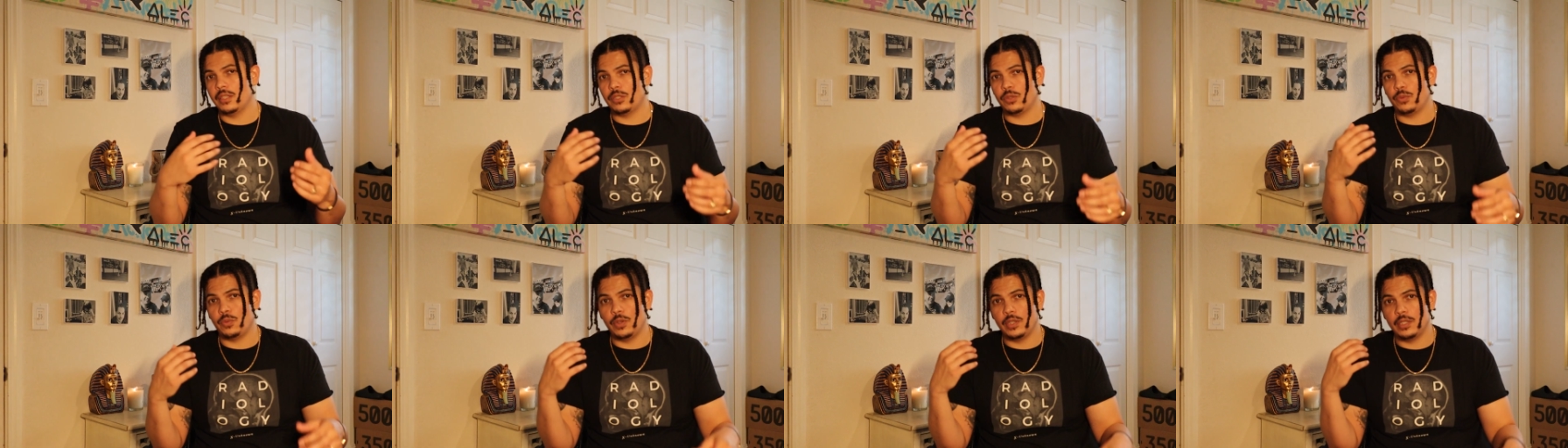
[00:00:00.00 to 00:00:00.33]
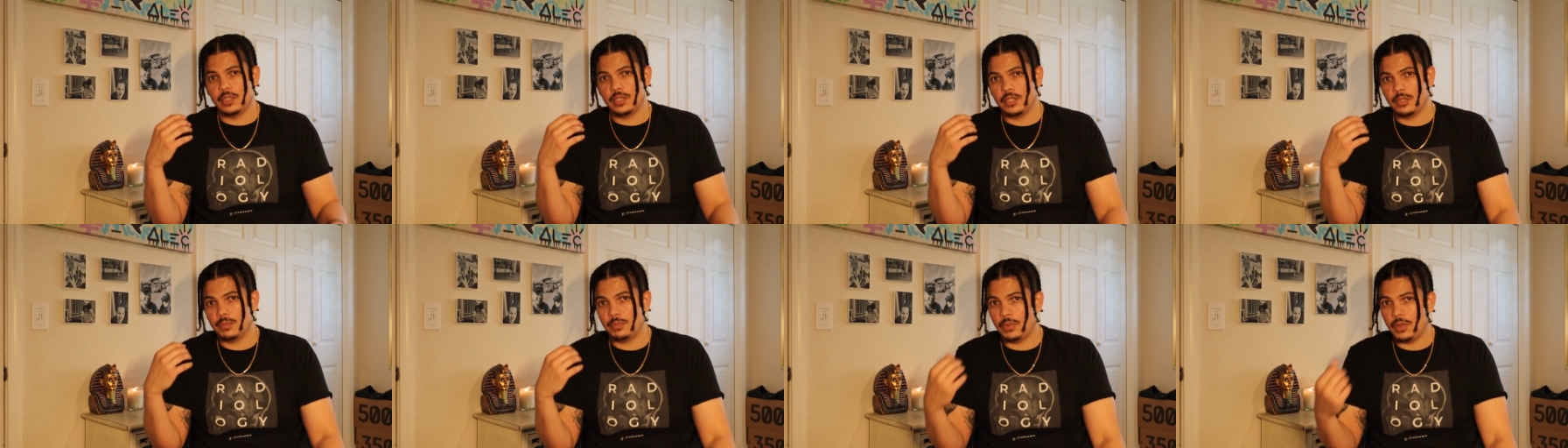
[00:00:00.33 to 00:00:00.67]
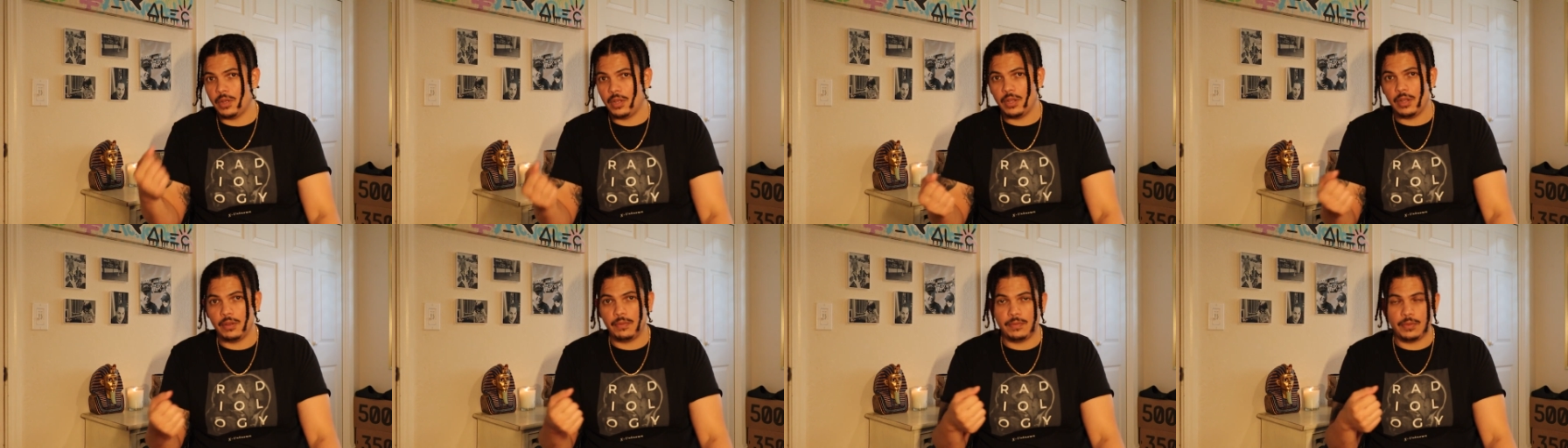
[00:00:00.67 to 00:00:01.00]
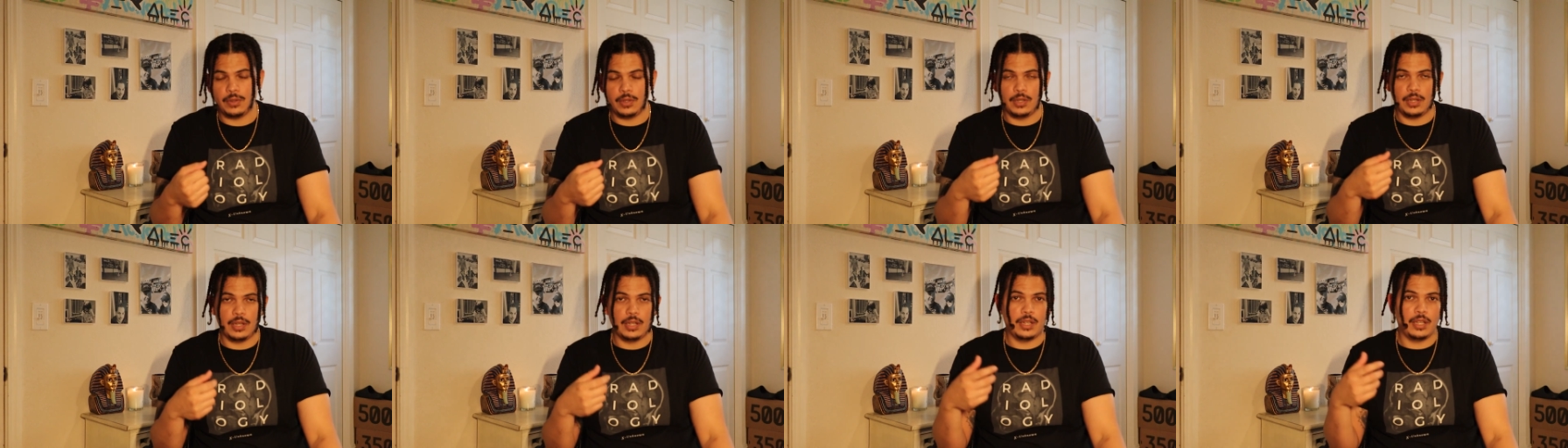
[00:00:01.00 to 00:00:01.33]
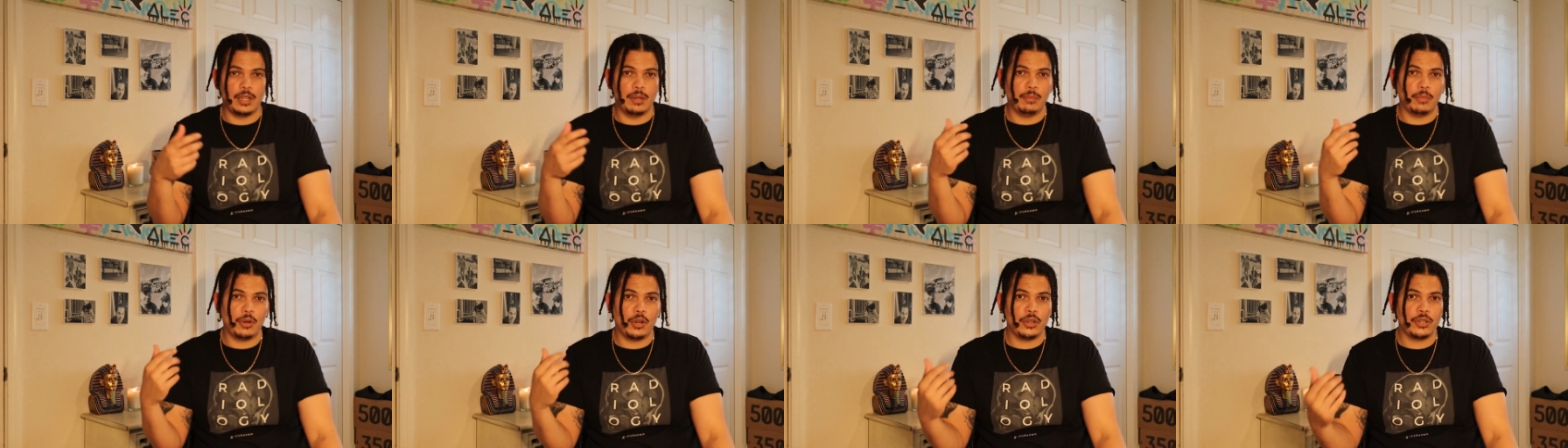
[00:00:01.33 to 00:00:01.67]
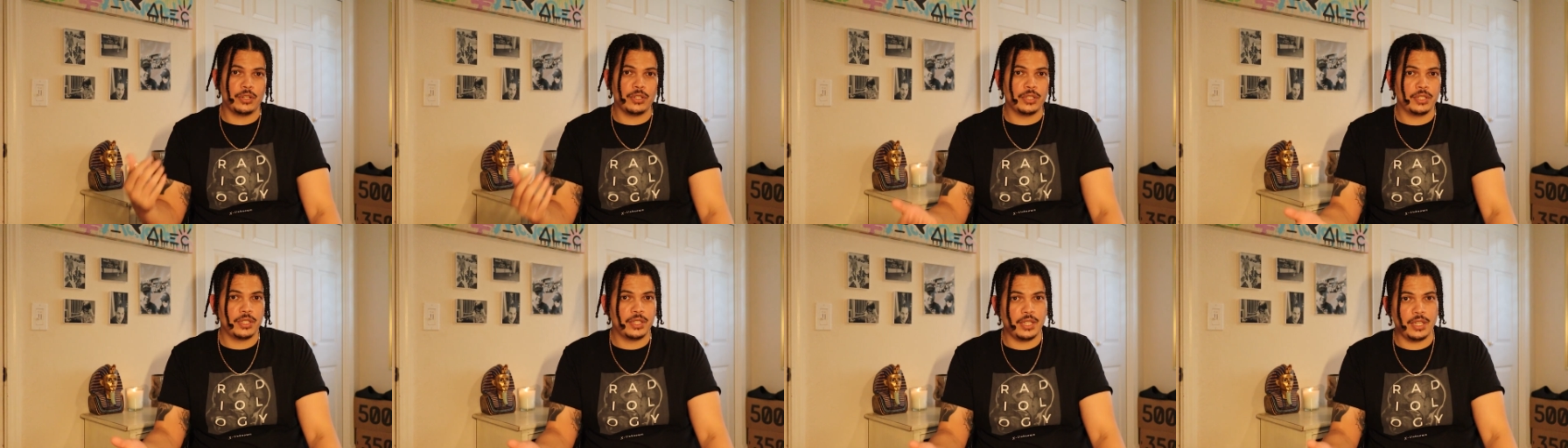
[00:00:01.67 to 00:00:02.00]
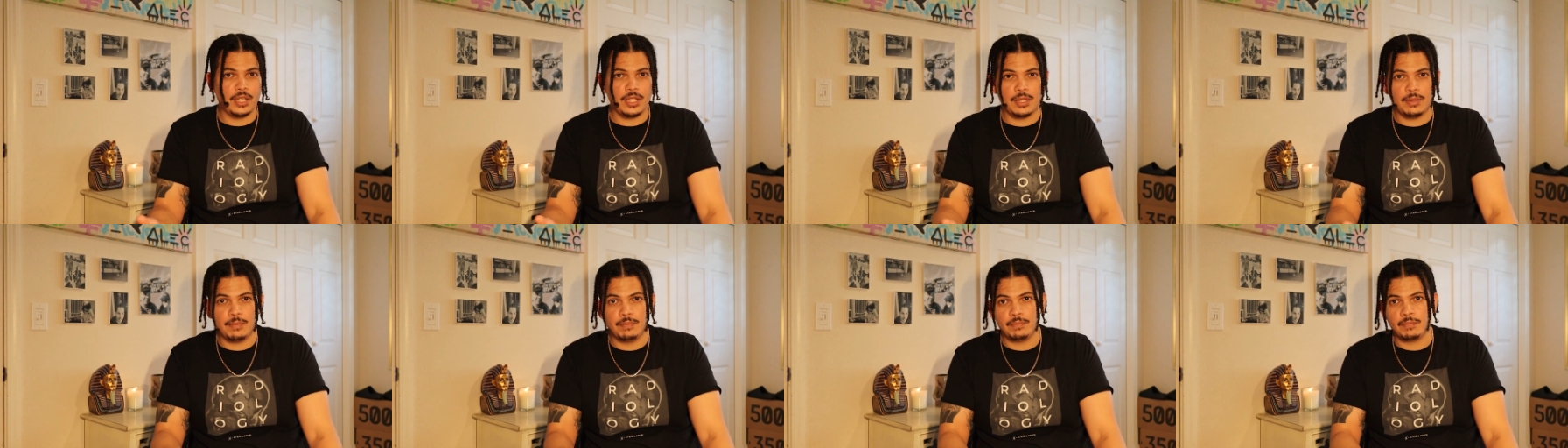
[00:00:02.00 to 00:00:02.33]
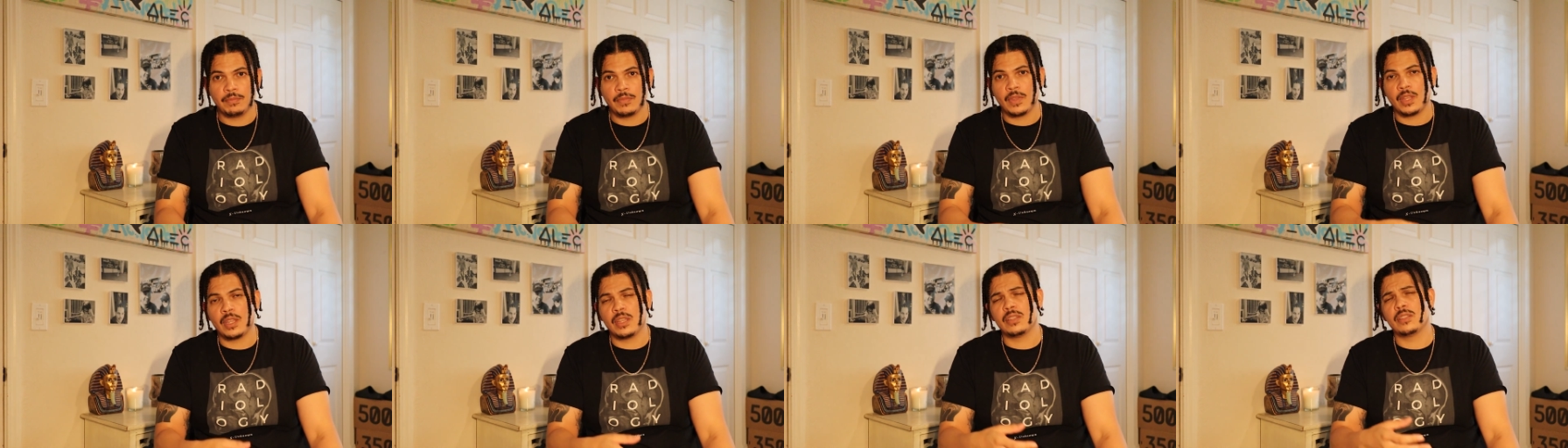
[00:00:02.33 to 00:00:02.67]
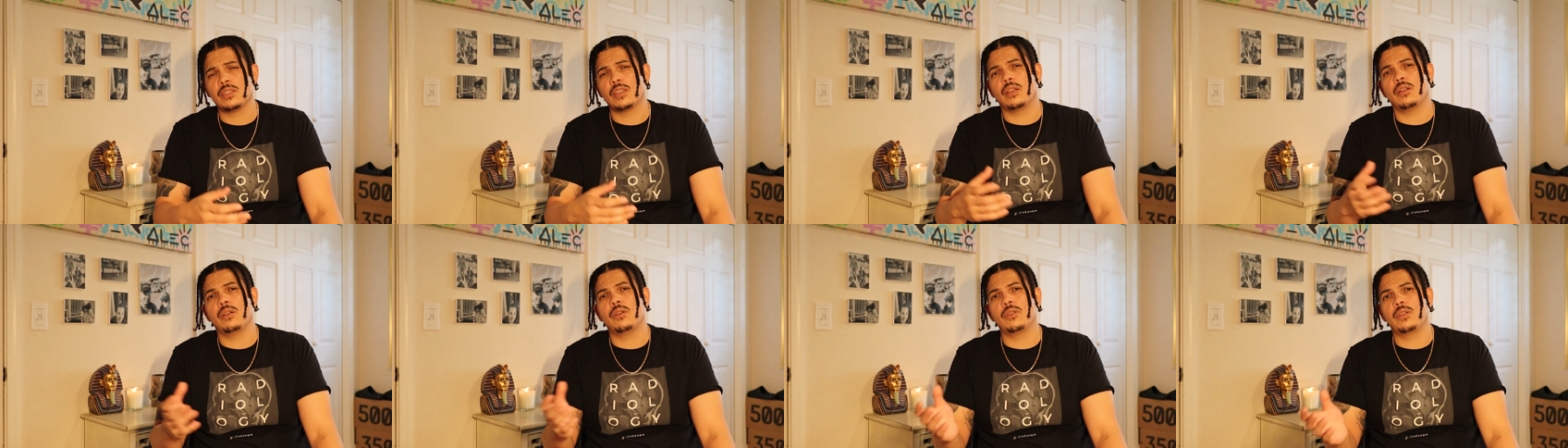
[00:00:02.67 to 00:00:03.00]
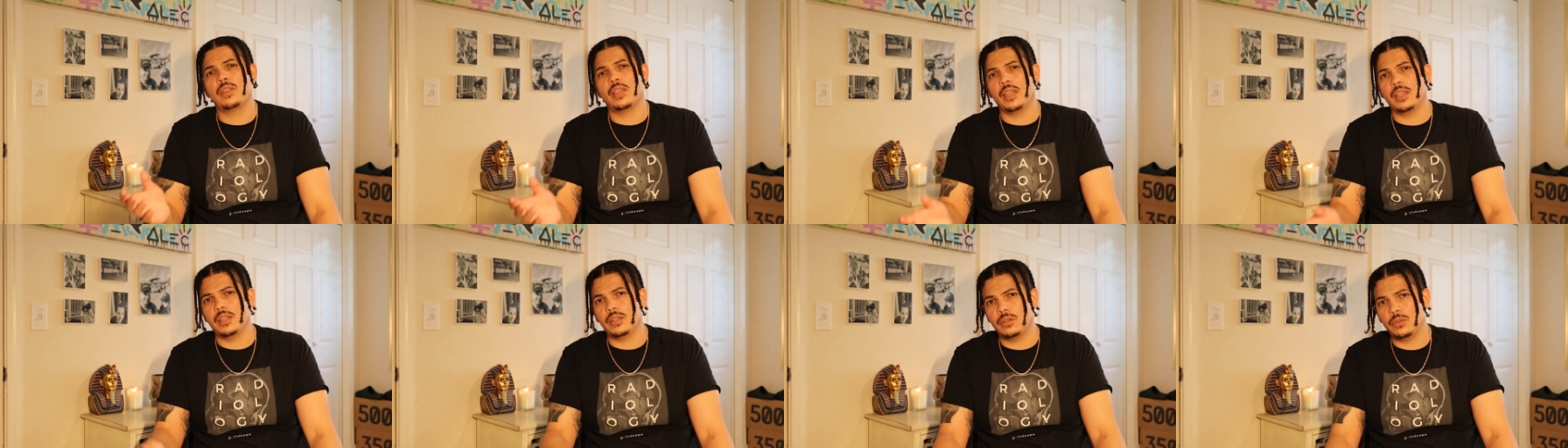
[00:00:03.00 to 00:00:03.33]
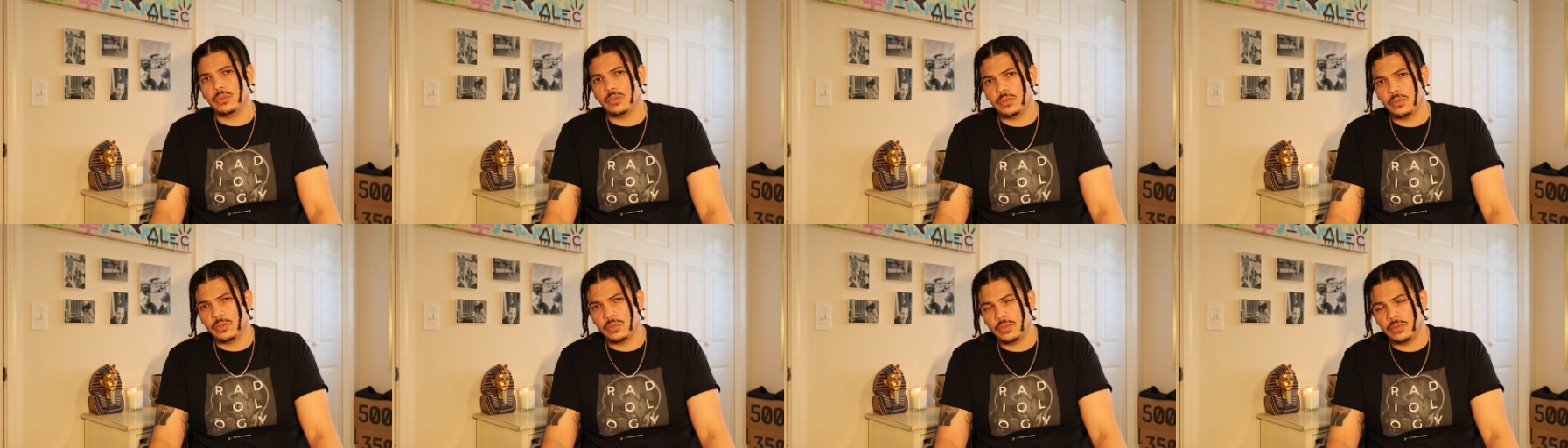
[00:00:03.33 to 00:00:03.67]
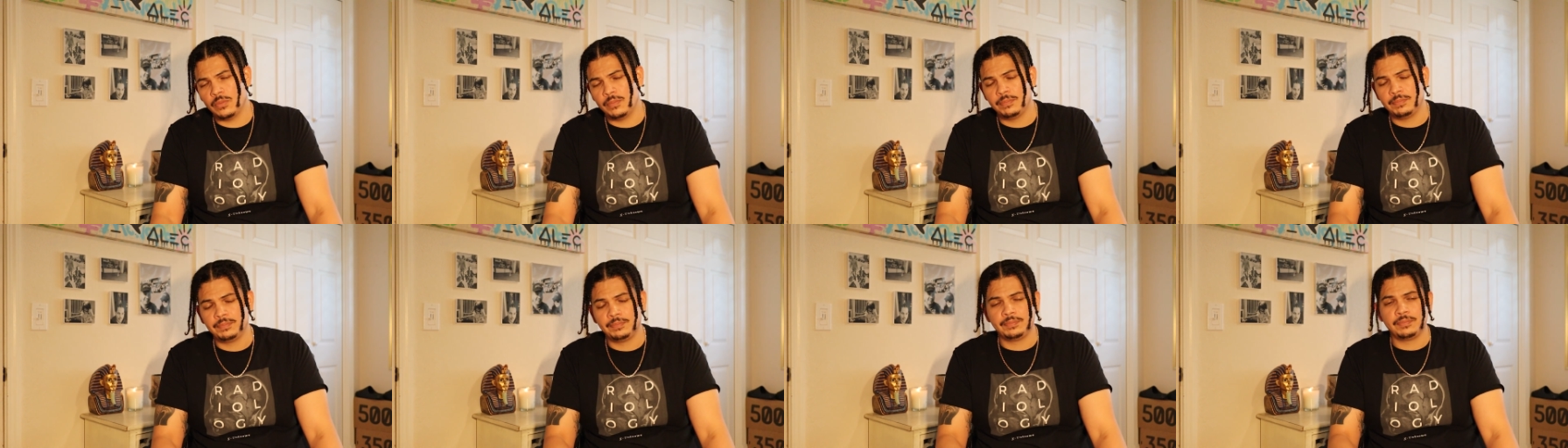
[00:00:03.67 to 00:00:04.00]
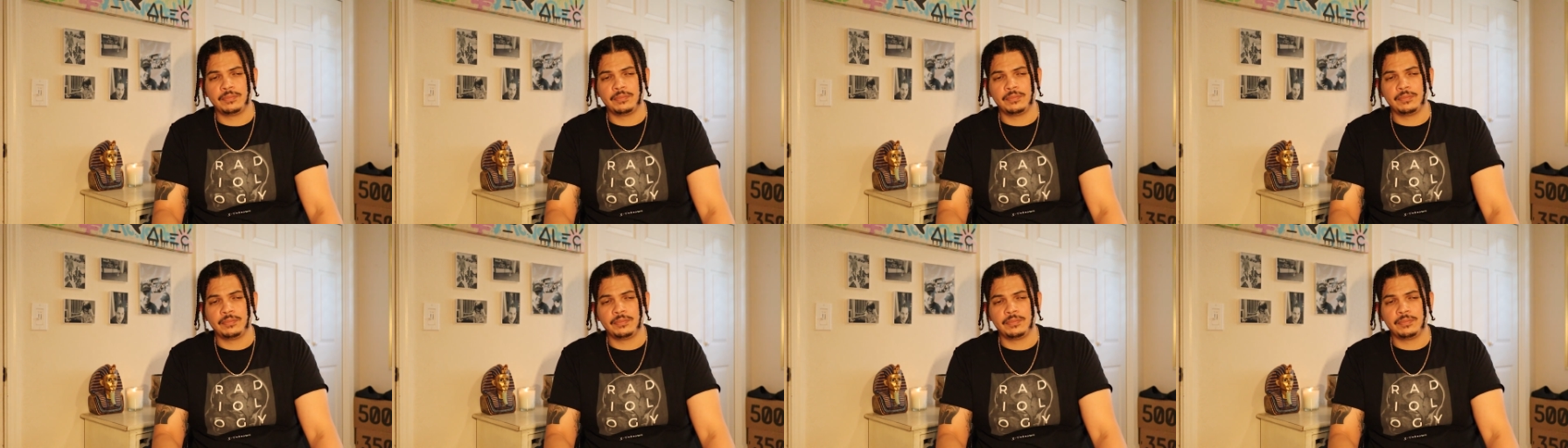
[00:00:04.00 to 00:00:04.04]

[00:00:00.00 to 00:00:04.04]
squeeze this ball for any emergency. Say, okay, cool.